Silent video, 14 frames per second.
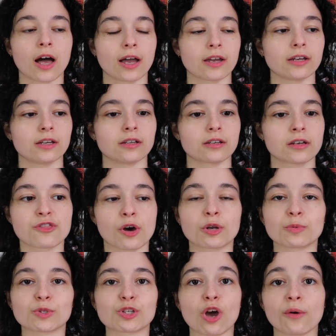I thought
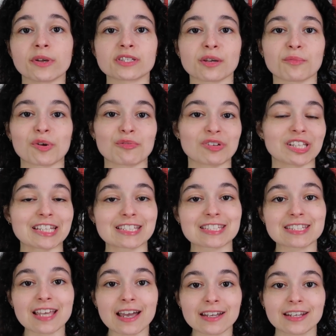it was going somewhere really
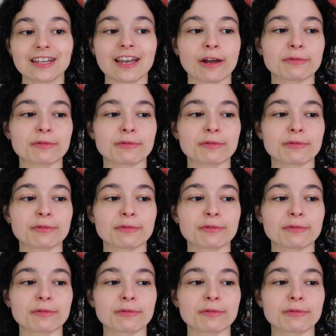exciting.